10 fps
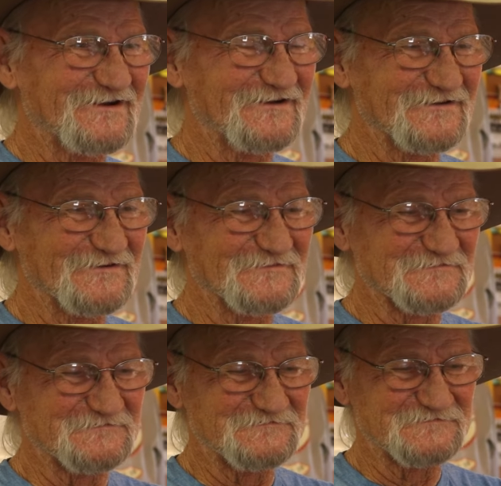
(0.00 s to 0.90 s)
I, uh,
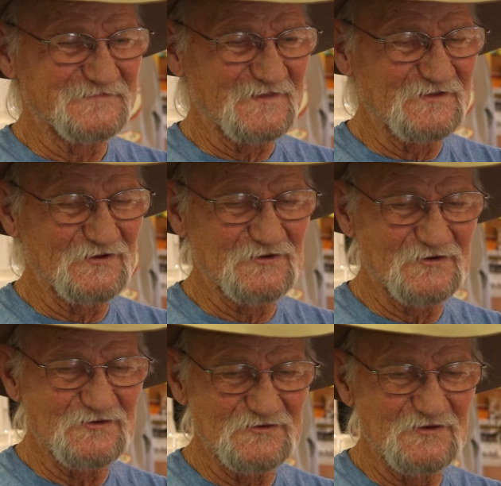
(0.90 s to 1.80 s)
the,
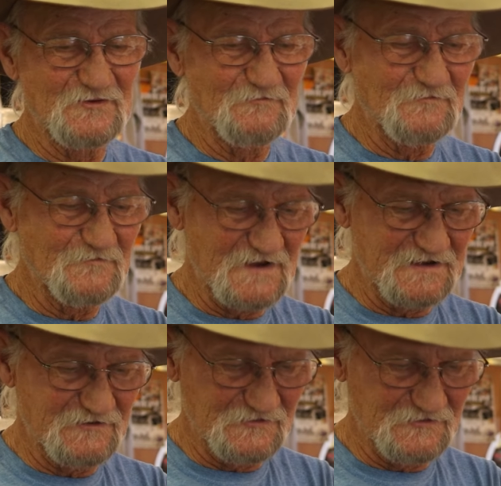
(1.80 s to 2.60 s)
the main